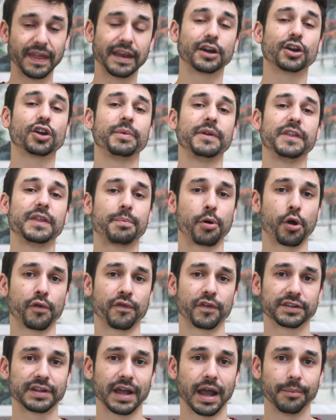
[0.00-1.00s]
then it'll be the
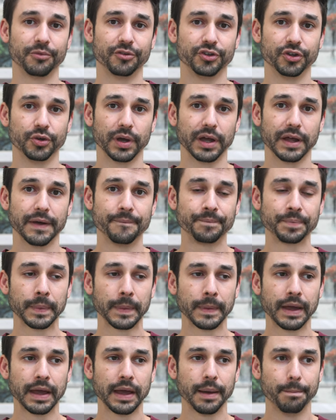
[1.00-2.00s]
perfect time to do it.
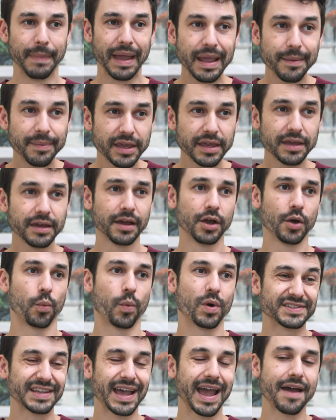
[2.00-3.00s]
Maybe
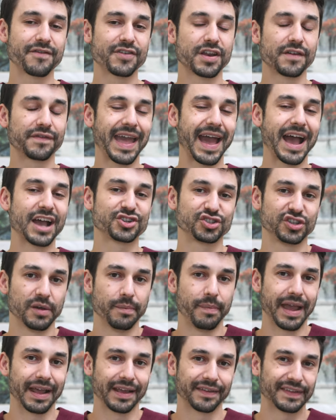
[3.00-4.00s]
once I have enough cash in the
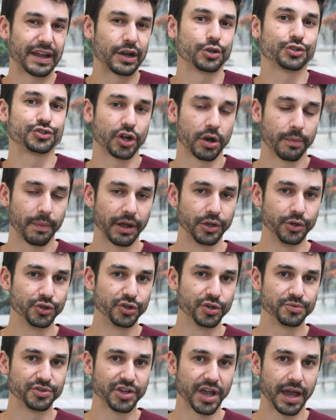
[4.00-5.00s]
bank, then I'll start my
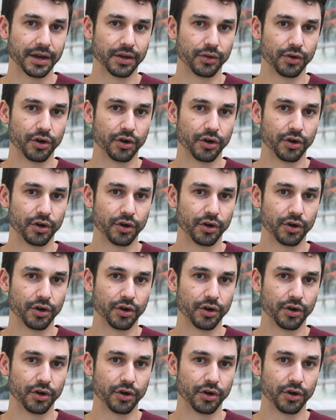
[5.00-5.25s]
YouTube channel.